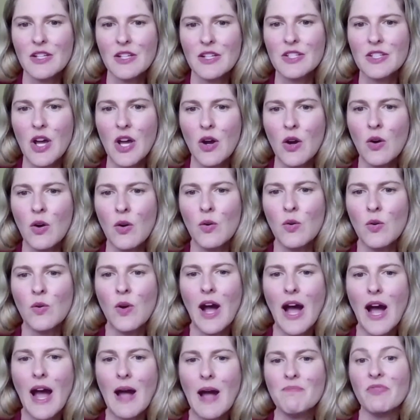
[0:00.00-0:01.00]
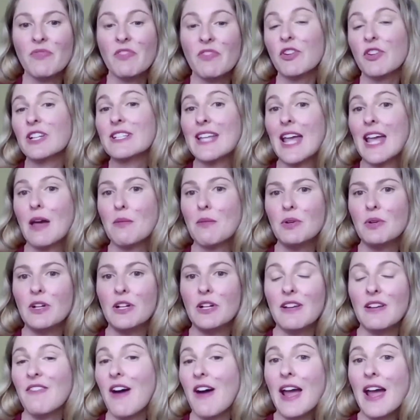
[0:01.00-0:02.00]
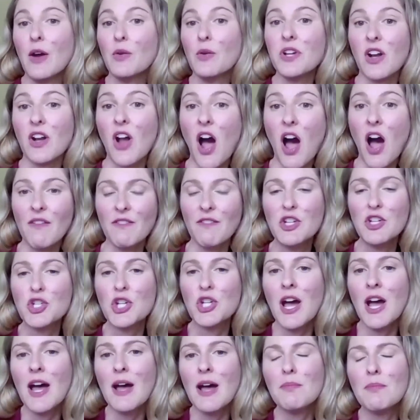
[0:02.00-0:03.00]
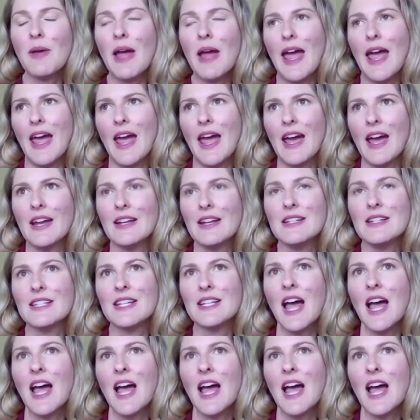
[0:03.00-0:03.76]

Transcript: So for example, if I owned a coffee shop and